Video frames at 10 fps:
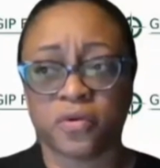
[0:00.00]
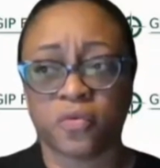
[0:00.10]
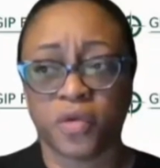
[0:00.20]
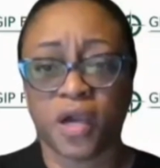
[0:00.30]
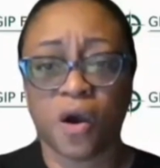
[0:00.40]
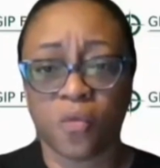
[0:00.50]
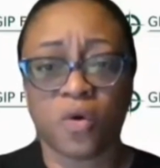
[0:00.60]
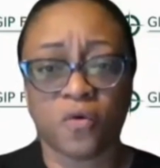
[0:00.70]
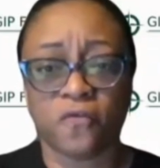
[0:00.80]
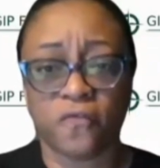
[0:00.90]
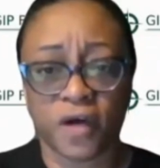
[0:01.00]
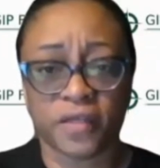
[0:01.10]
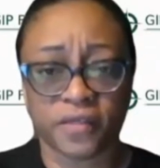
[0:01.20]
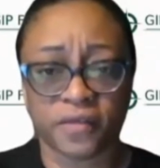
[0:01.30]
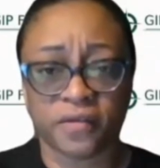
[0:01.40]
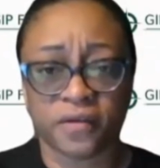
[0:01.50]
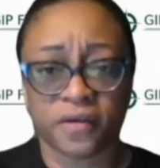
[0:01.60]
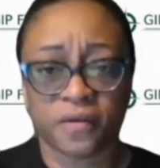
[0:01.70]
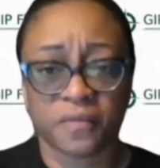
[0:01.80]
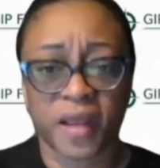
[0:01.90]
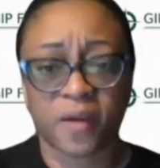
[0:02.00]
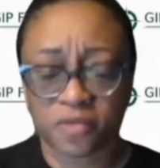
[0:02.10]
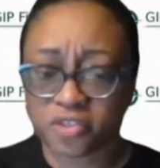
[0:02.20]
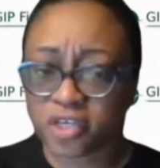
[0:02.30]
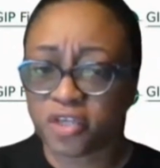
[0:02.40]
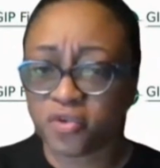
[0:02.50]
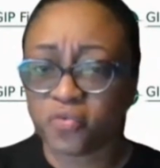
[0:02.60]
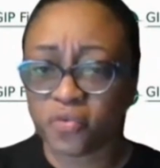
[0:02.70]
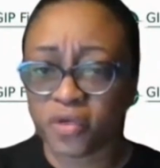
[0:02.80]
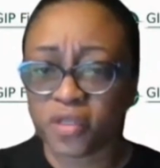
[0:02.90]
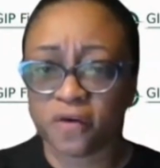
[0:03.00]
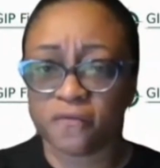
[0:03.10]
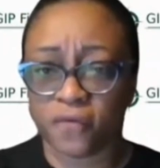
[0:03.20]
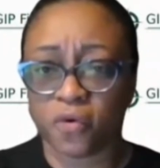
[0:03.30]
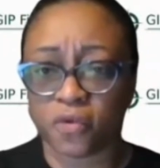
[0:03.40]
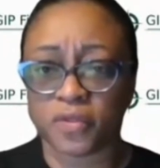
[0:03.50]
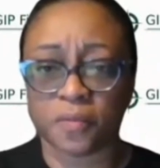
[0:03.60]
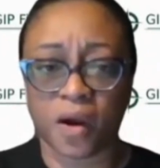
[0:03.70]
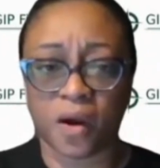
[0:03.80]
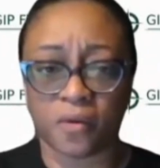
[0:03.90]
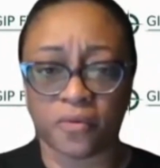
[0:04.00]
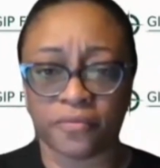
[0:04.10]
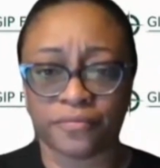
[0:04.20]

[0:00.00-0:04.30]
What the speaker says: We all want funding, but how much can you really afford to borrow?